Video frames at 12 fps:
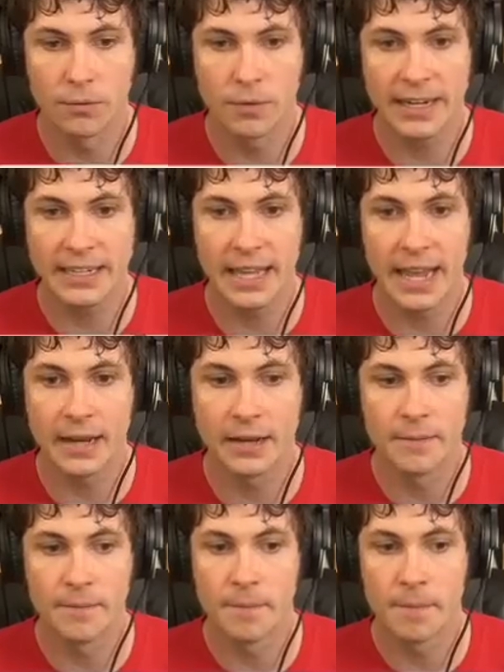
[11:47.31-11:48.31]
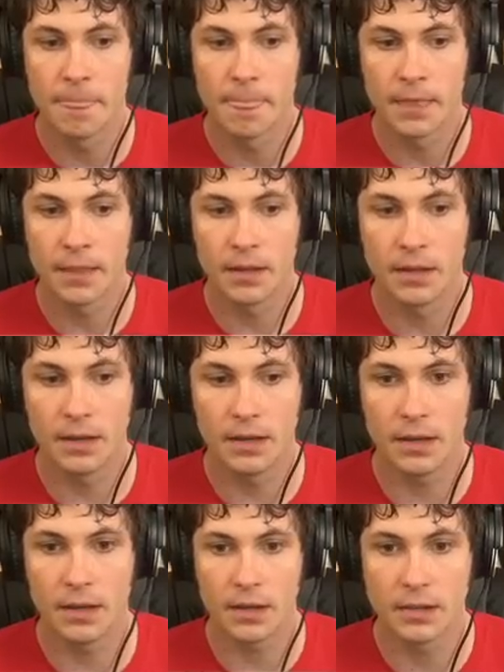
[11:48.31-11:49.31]
freaking day.
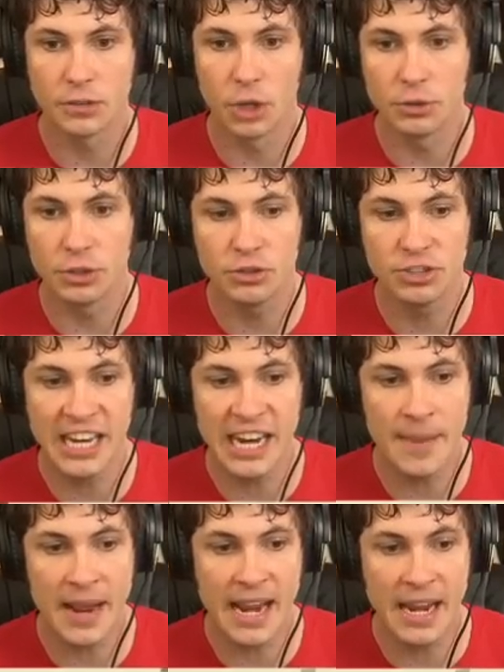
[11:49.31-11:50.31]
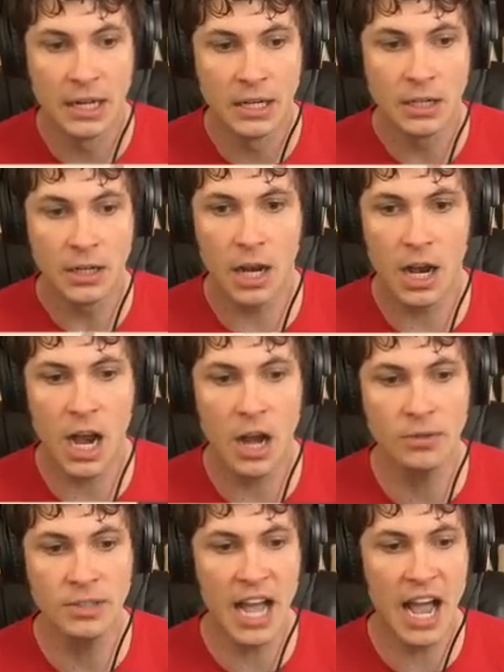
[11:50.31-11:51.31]
Ugh, don't you see me?
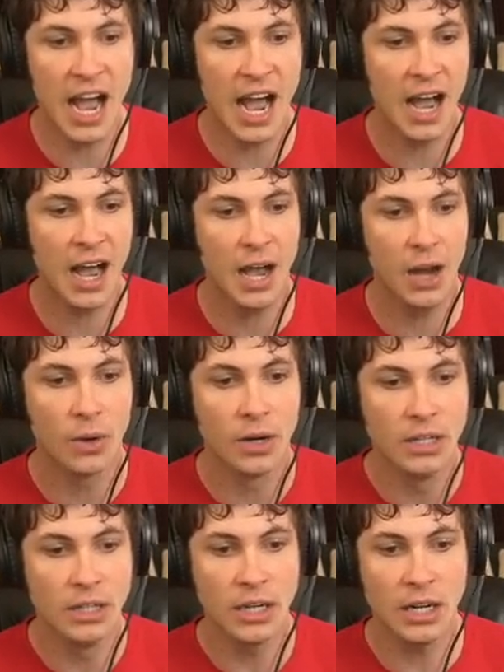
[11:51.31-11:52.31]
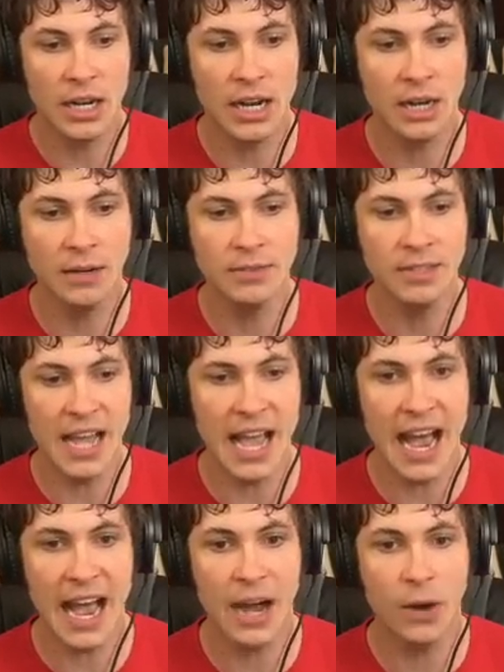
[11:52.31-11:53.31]
Oh no! Oh
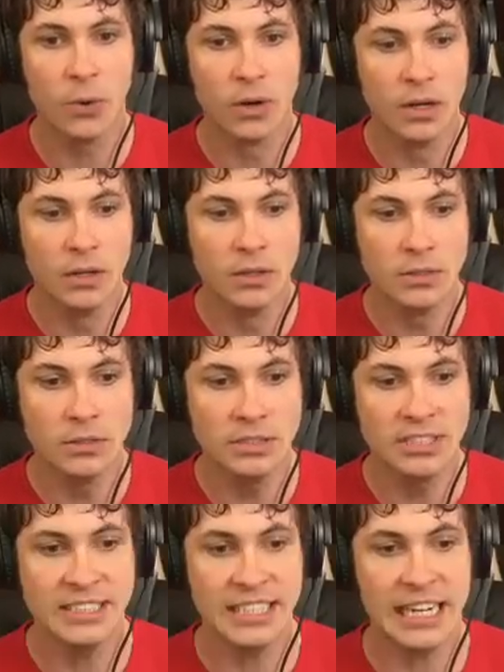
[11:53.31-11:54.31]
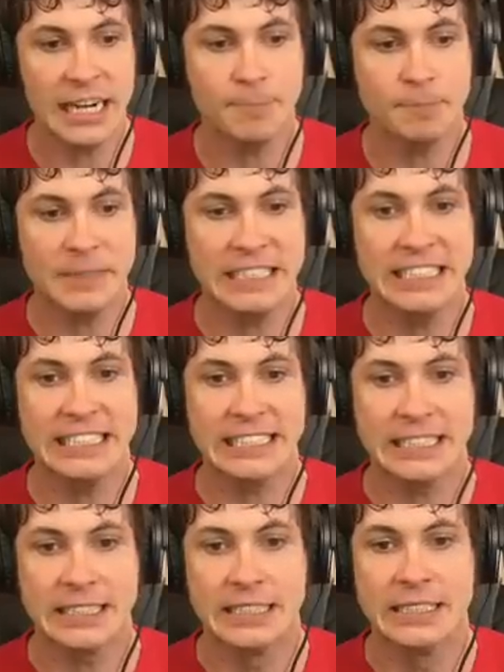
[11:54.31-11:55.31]
no! Stop it!
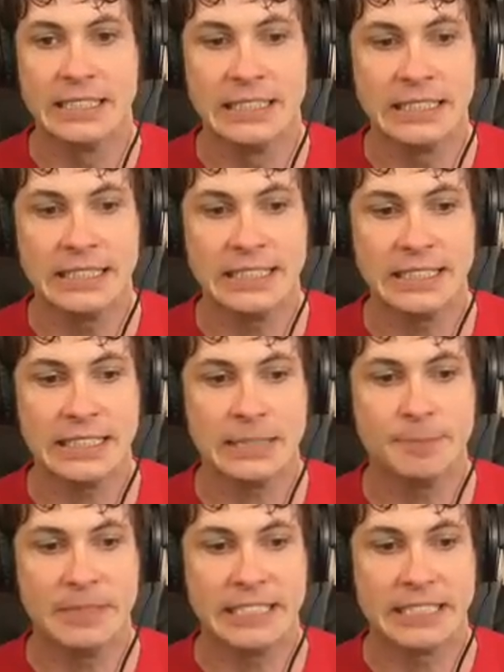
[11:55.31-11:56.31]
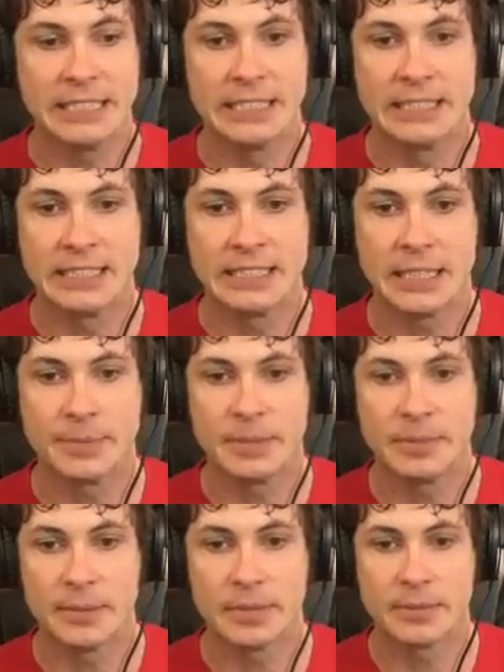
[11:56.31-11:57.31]
Stop it! Stop,
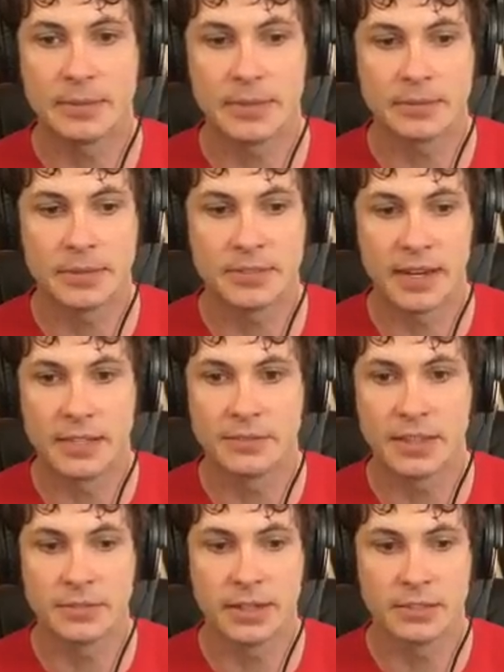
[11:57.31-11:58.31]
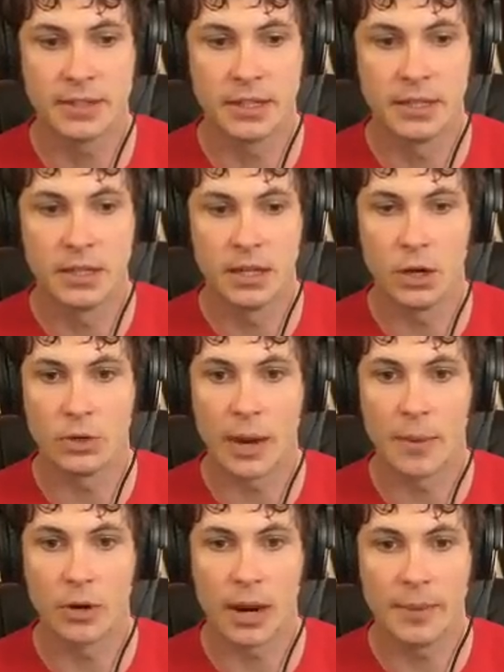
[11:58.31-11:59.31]
stop, stop, stop, stop. It's fine, fine, fine, fine. Oh
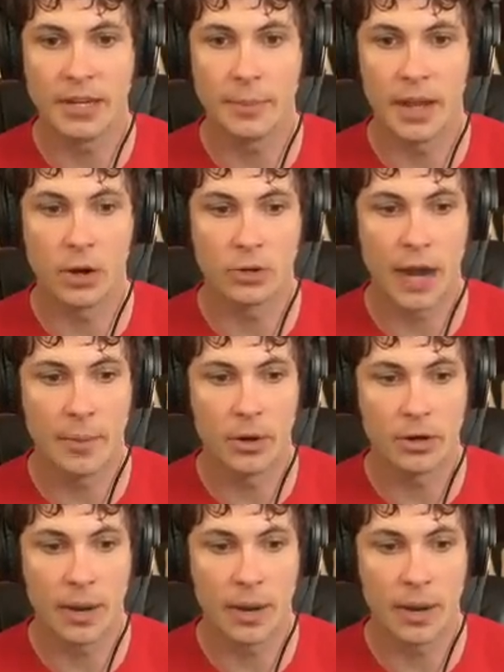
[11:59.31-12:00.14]
crap, oh crap, oh crap, oh crap, oh